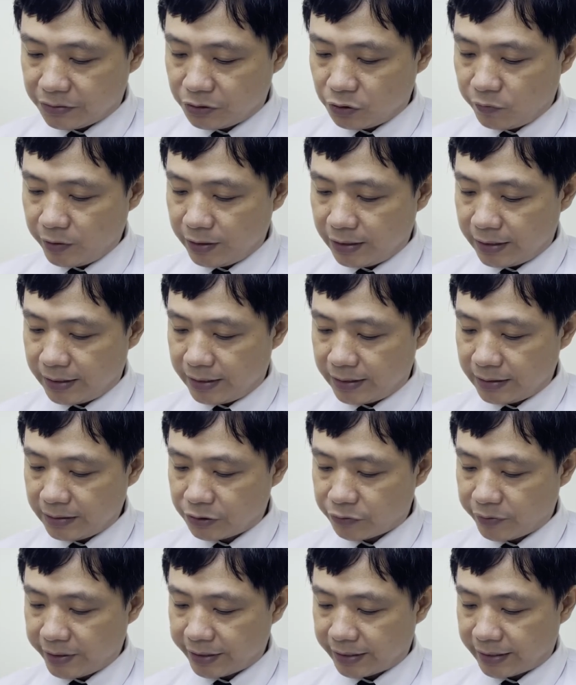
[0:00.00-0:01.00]
You will learn
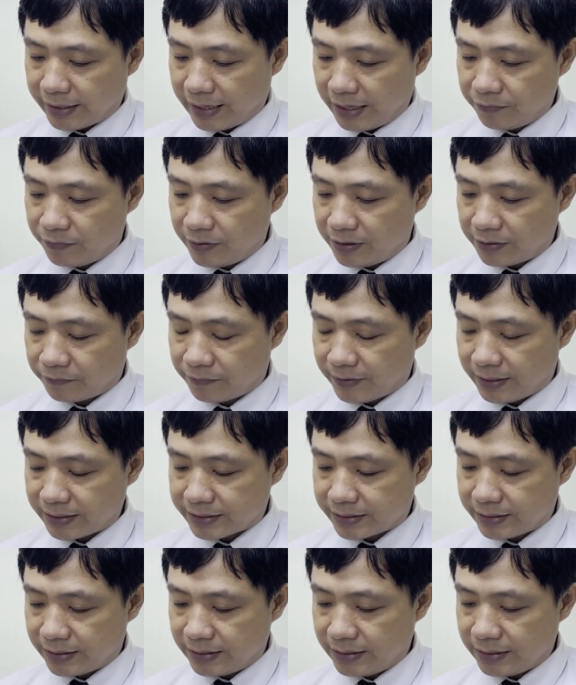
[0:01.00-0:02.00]
to recognize words
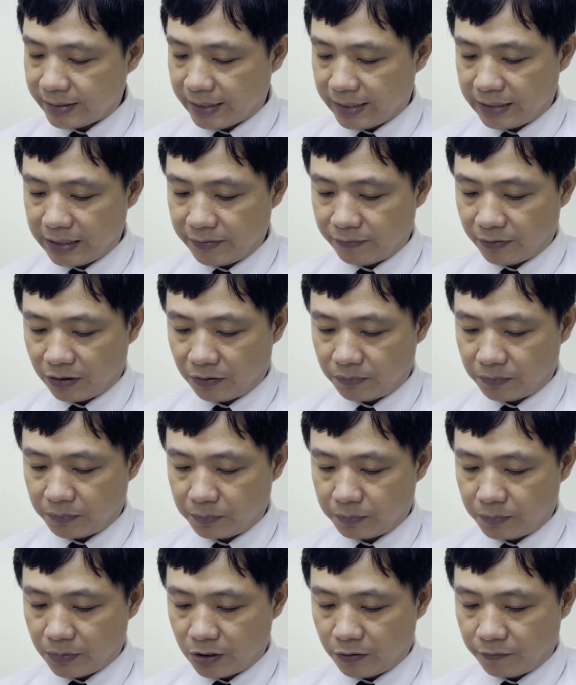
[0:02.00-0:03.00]
faster and
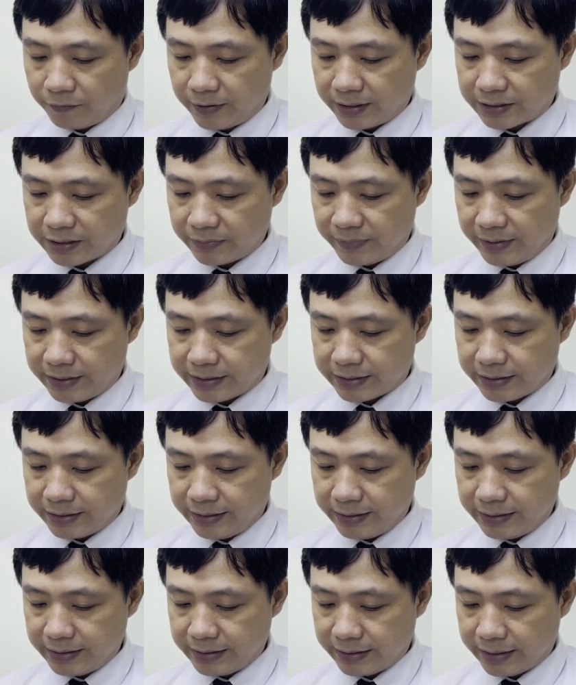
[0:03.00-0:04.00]
develop more
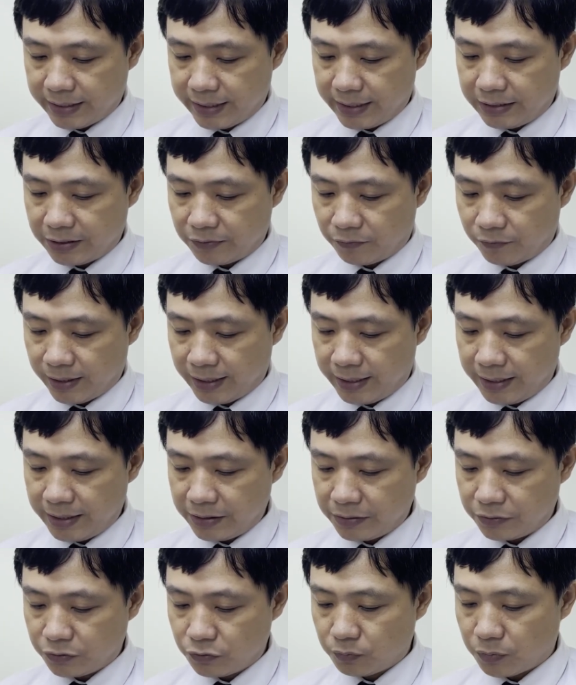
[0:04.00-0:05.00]
flexibility in the
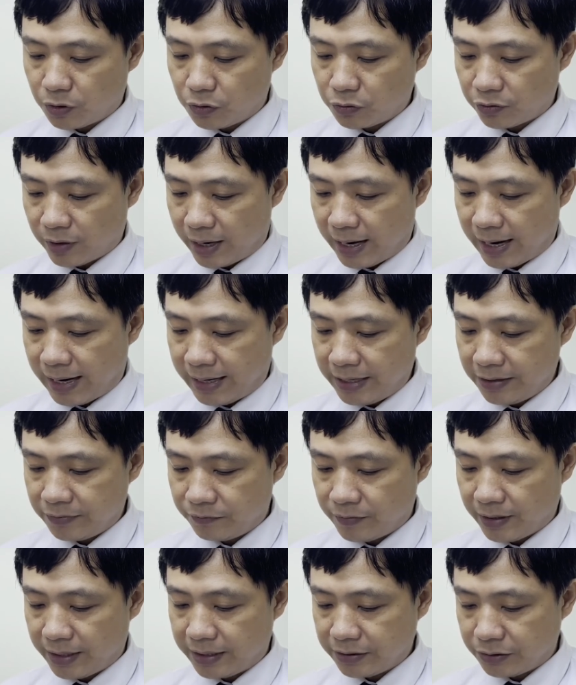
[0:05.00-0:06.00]
way you move your eye
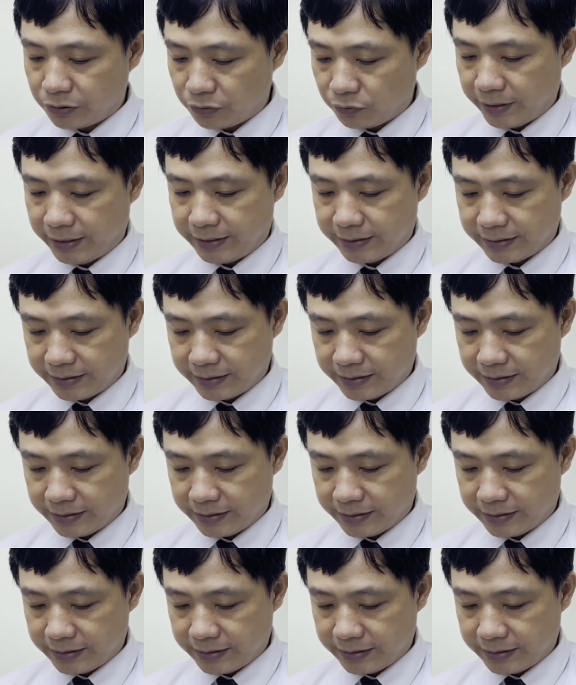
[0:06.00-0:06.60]
when you read.